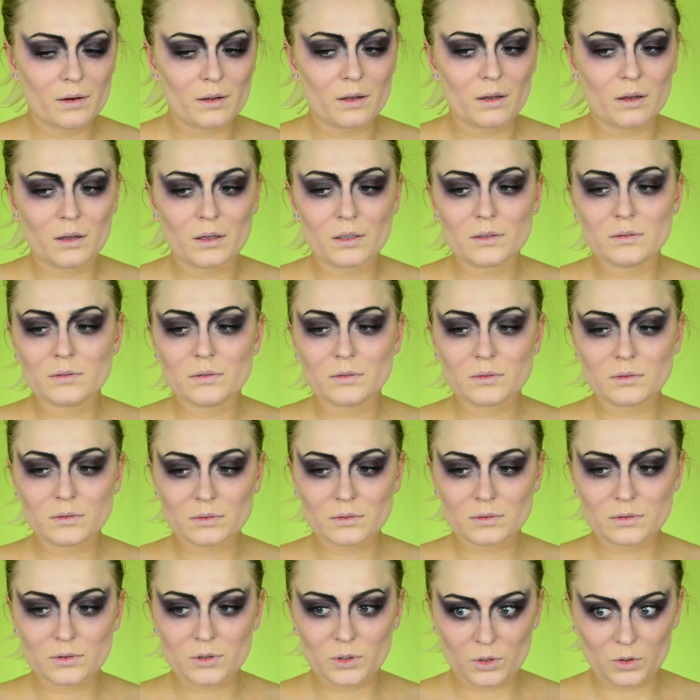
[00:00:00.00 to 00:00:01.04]

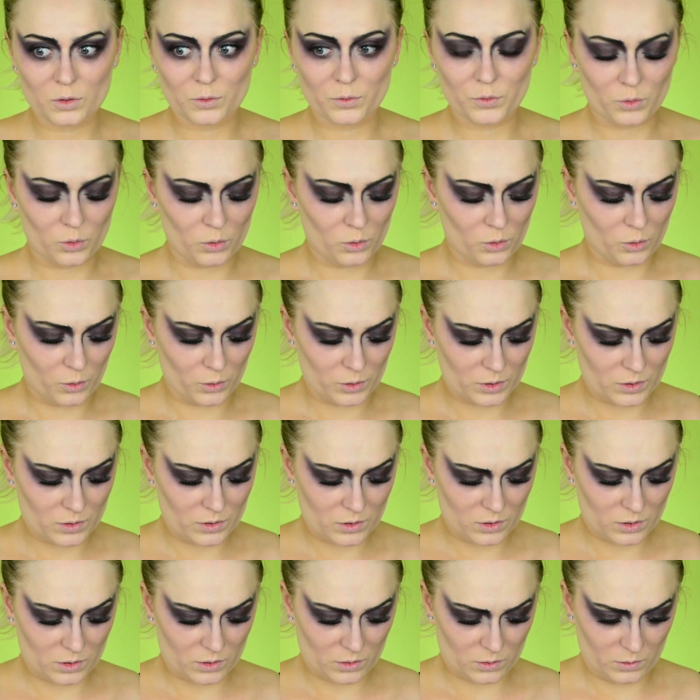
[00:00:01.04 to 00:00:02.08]
And of
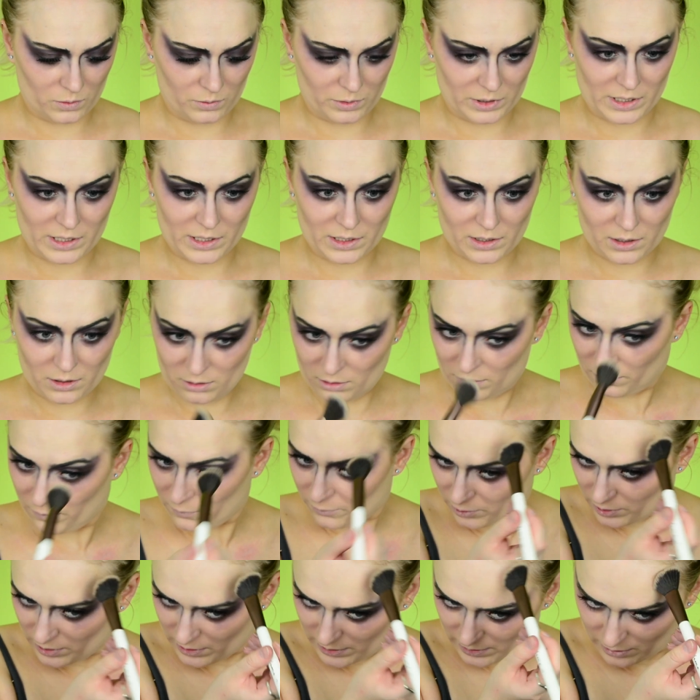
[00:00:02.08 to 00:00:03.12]
course we cannot
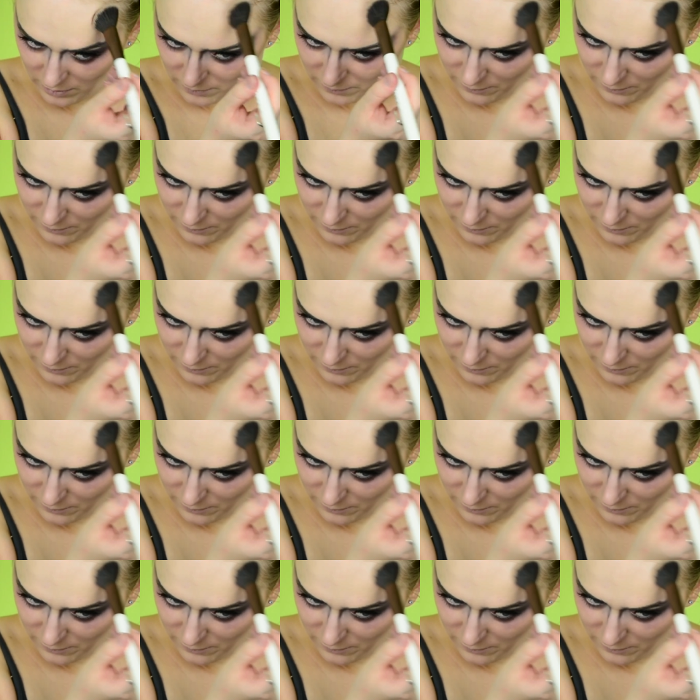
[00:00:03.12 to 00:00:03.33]
forget the